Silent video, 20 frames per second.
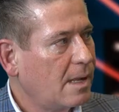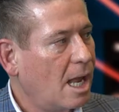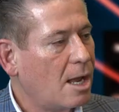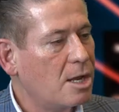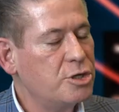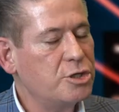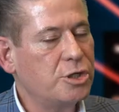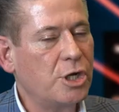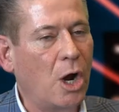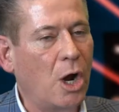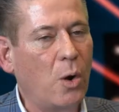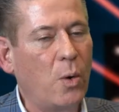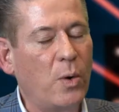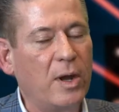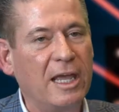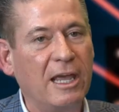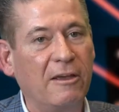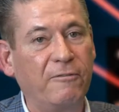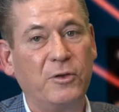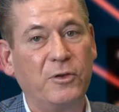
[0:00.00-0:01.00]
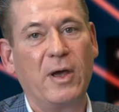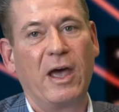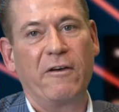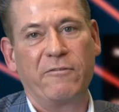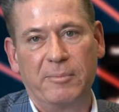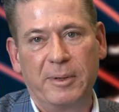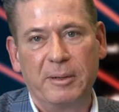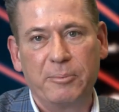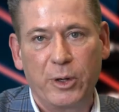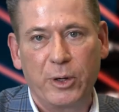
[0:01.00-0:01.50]
So if you
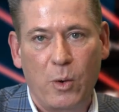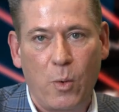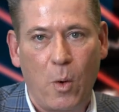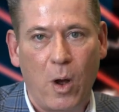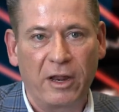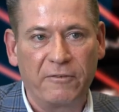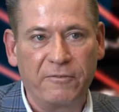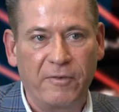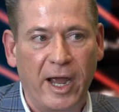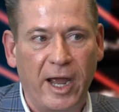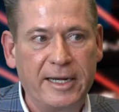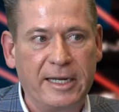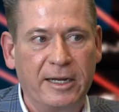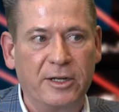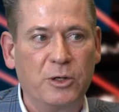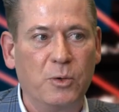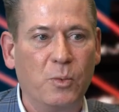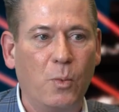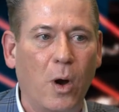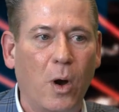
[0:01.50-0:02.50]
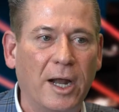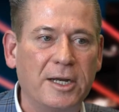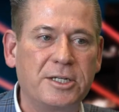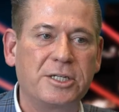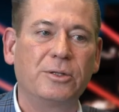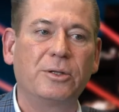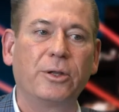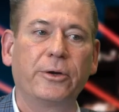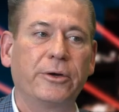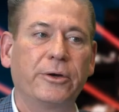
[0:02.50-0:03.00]
haven't been pre-qualified and you want
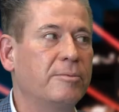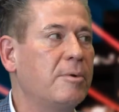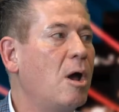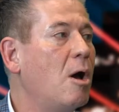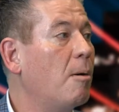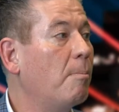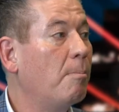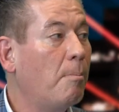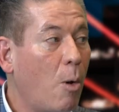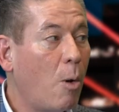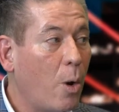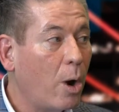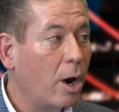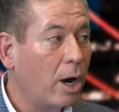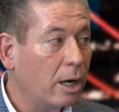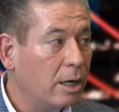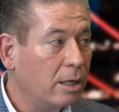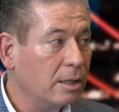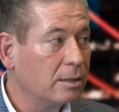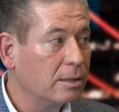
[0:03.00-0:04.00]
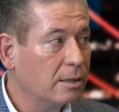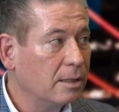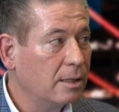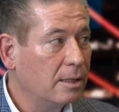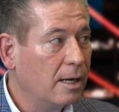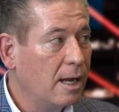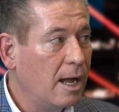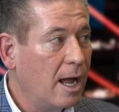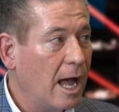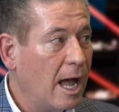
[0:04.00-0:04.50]
to learn more
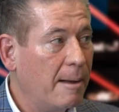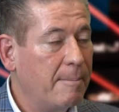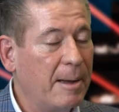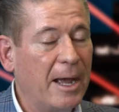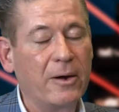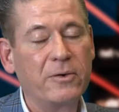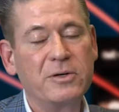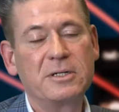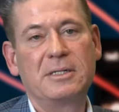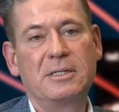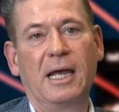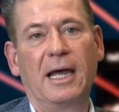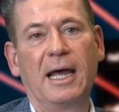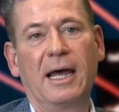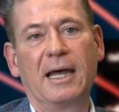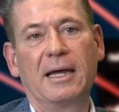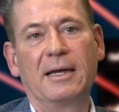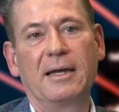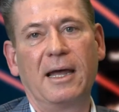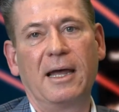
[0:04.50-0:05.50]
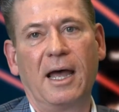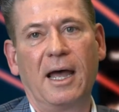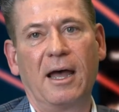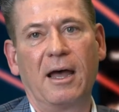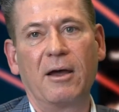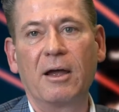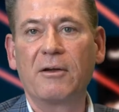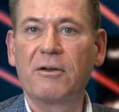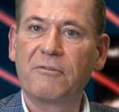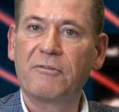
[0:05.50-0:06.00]
about
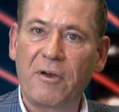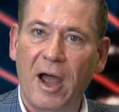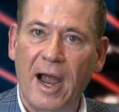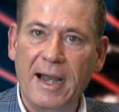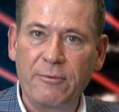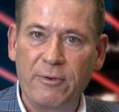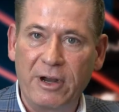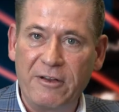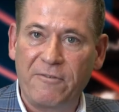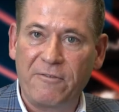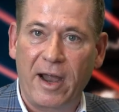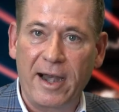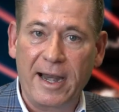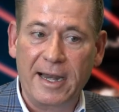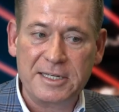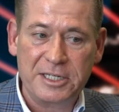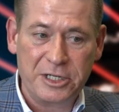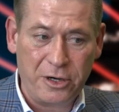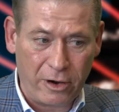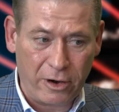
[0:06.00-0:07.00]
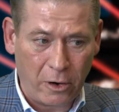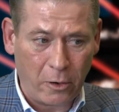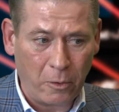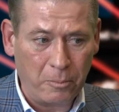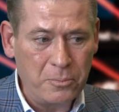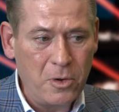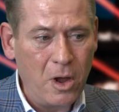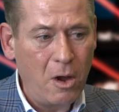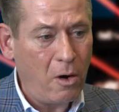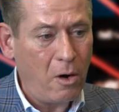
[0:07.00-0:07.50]
refinancing your
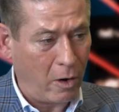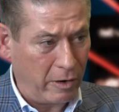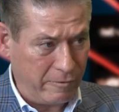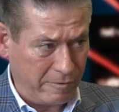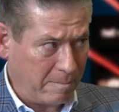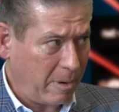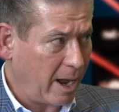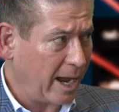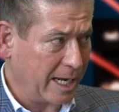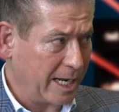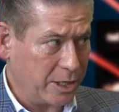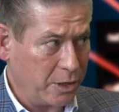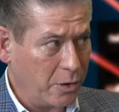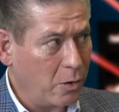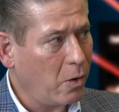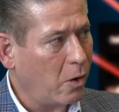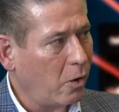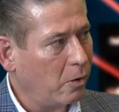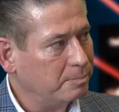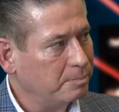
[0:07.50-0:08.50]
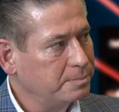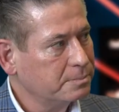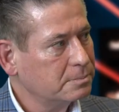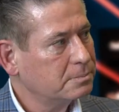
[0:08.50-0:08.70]
home or even buying a new home.